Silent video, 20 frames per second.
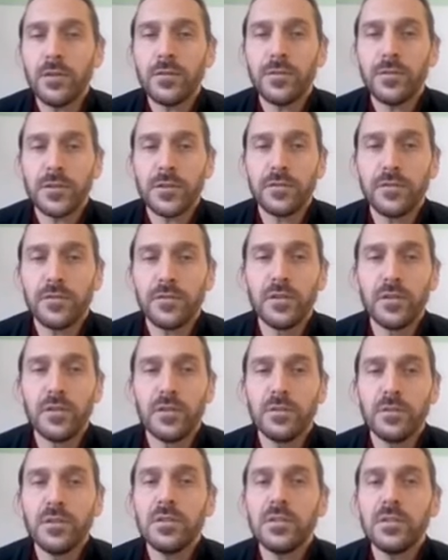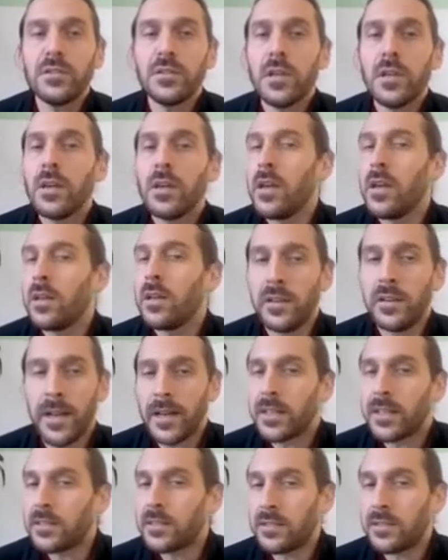fossil fuel use in the
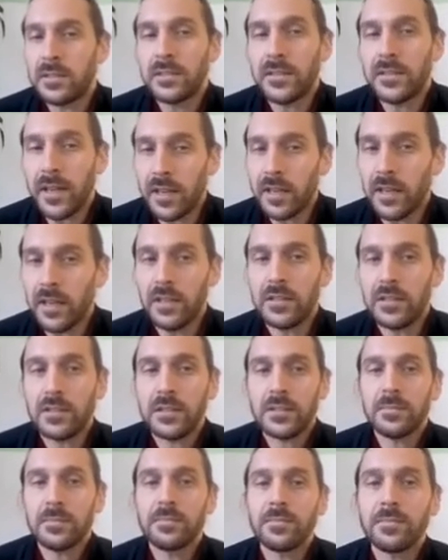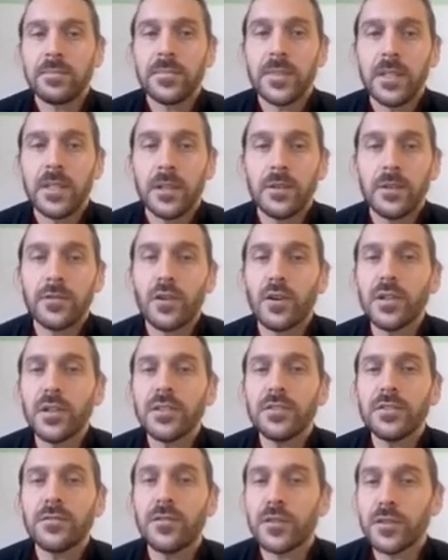next decades. And of
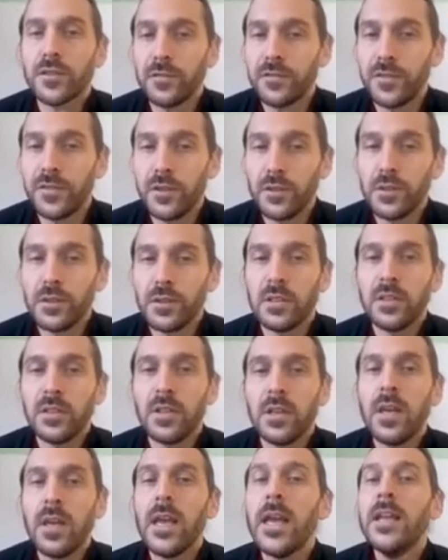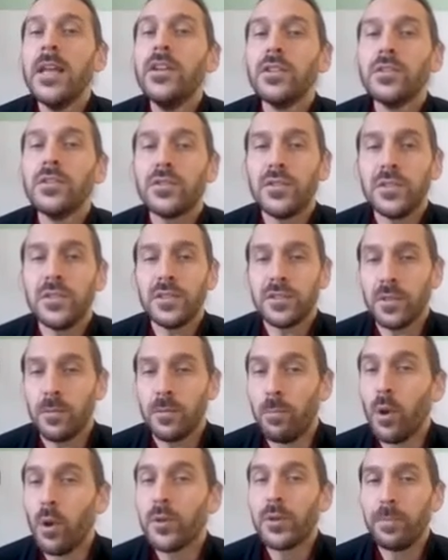course, fossil fuel industries is a
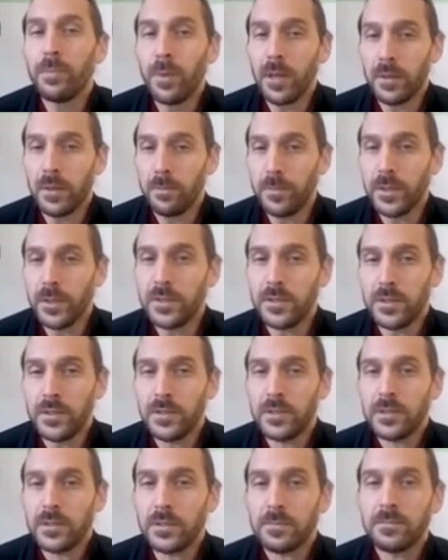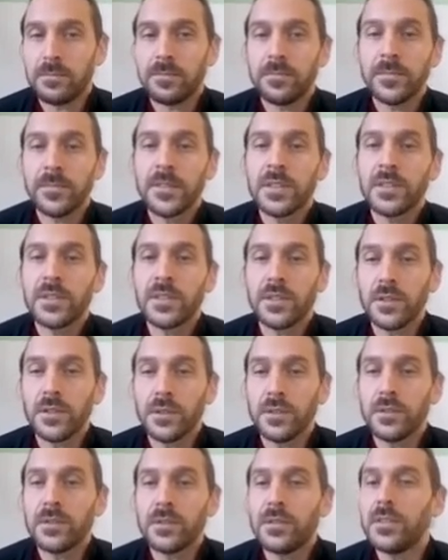multi-billion business.
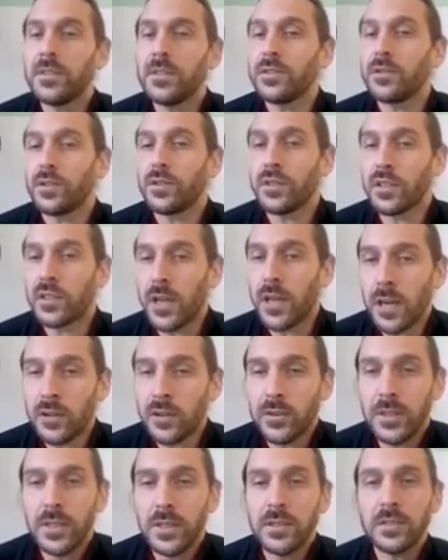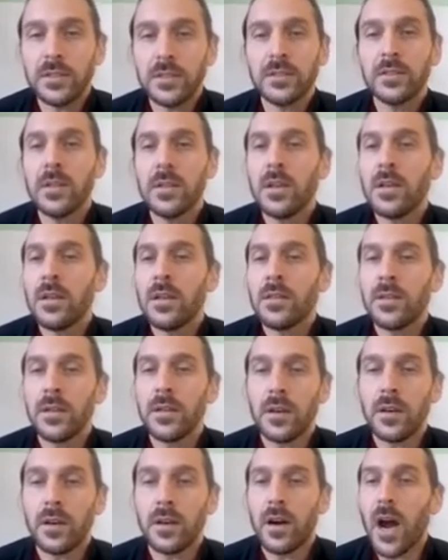So these are certain countries
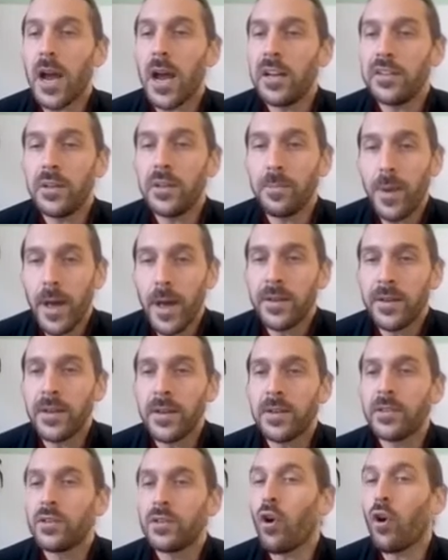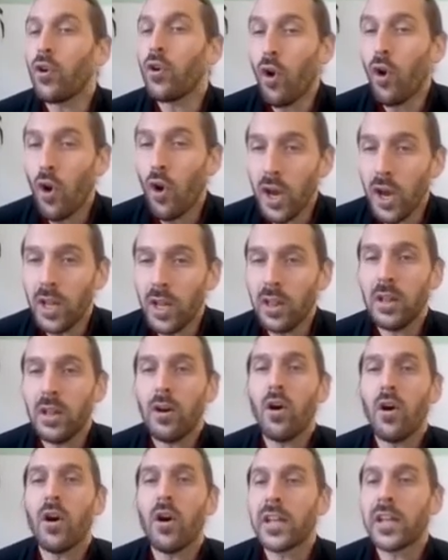that are highly dependent on oil,
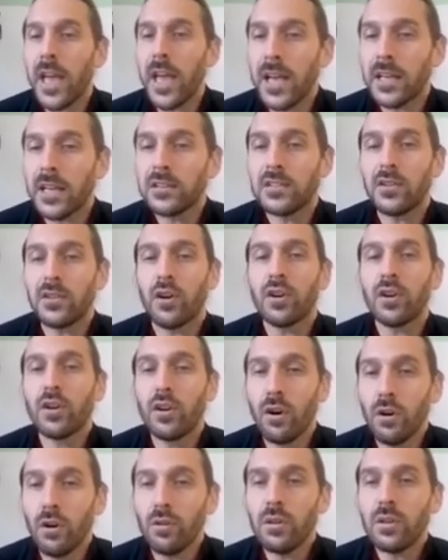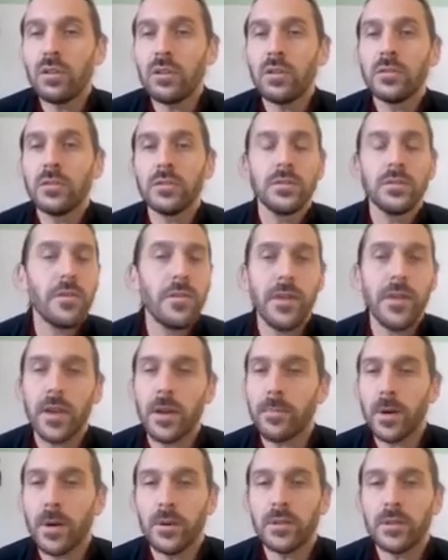on gas, on coal. Think
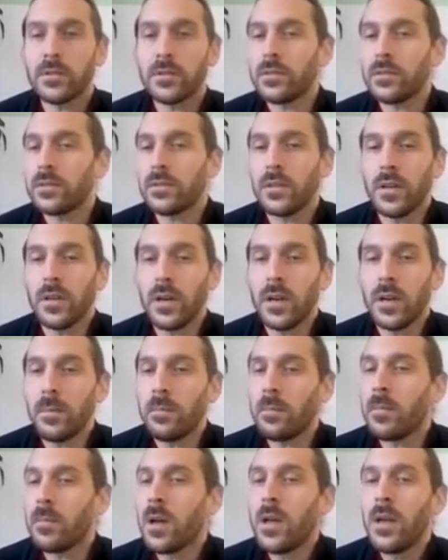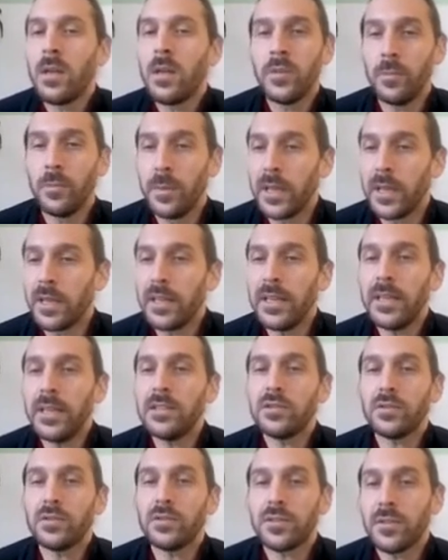about the Middle
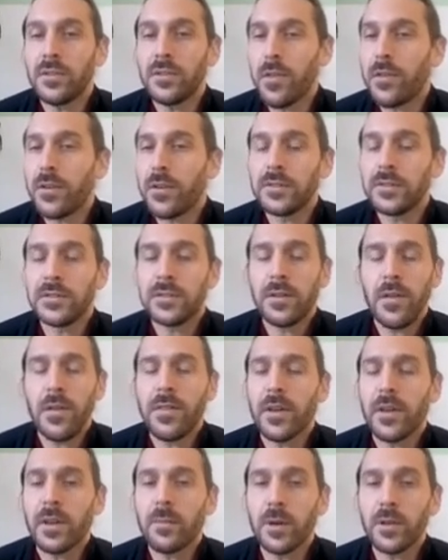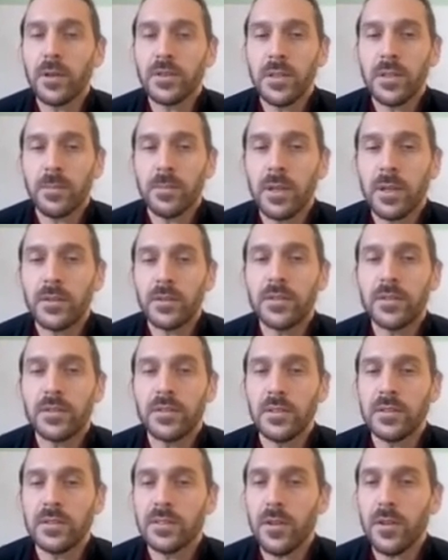East, think about some countries
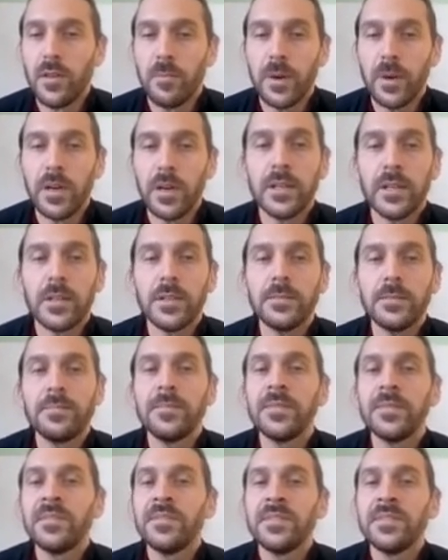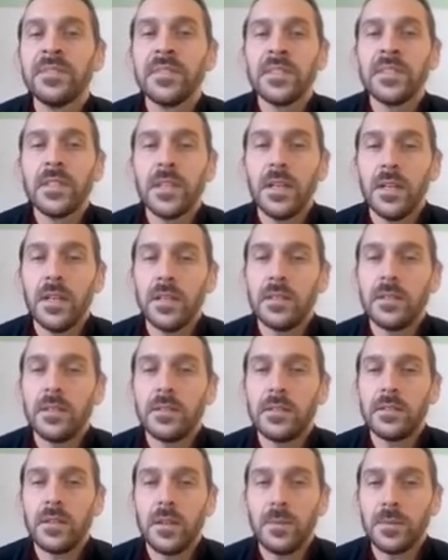in South America. And
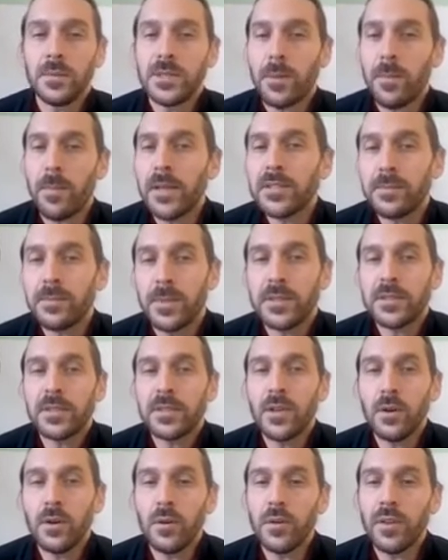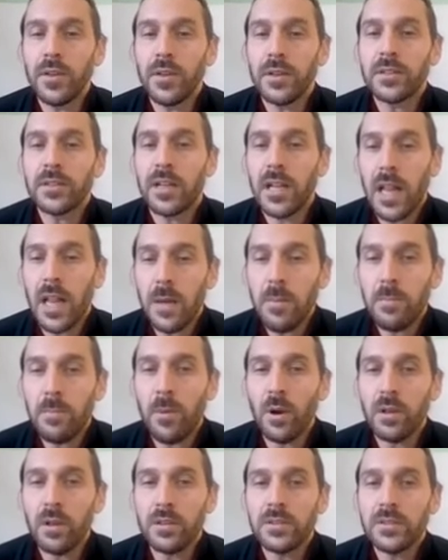some estimates go that climate
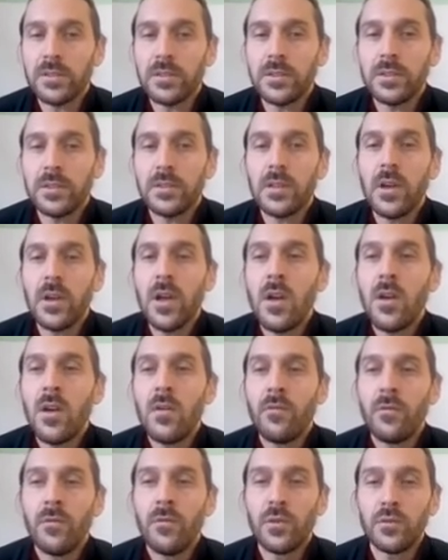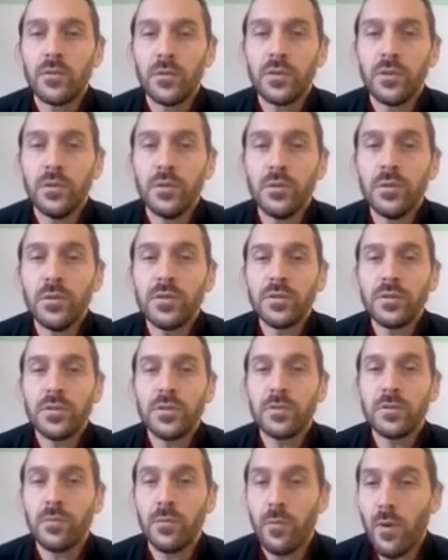policy would reduce
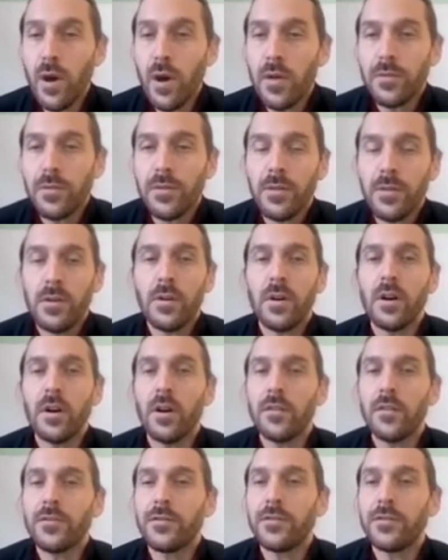the worth of